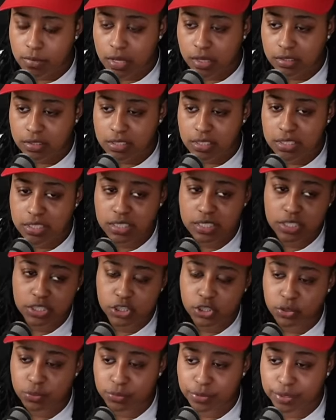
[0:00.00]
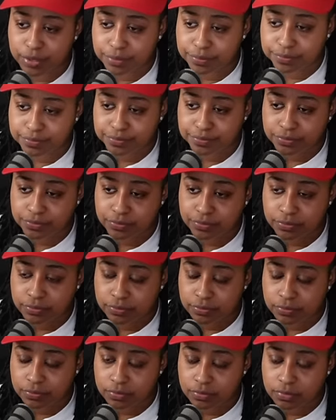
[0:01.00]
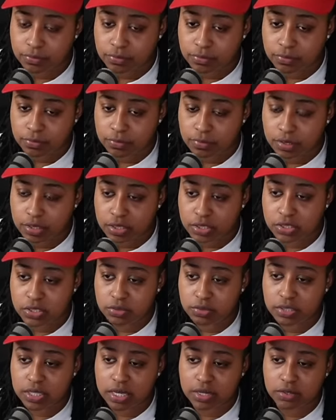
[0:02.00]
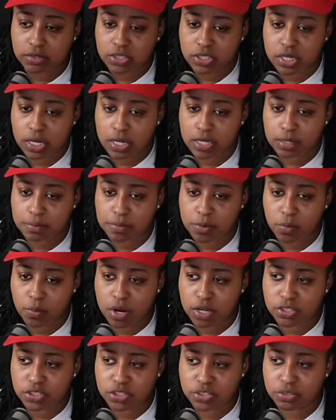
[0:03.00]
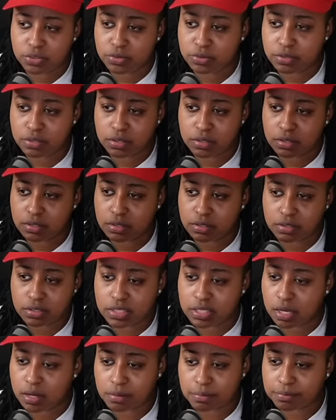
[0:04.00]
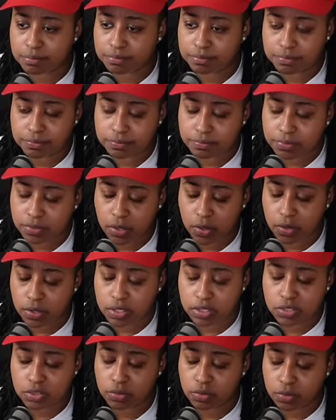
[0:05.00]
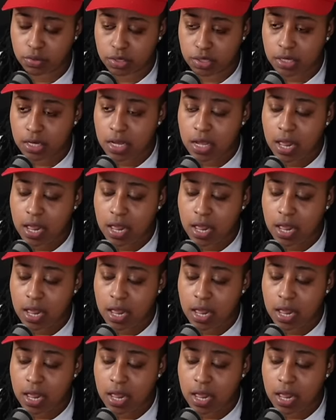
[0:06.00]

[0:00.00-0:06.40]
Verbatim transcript: to see Junior. Because she was like, Chrisean, let me watch Junior or something on her story.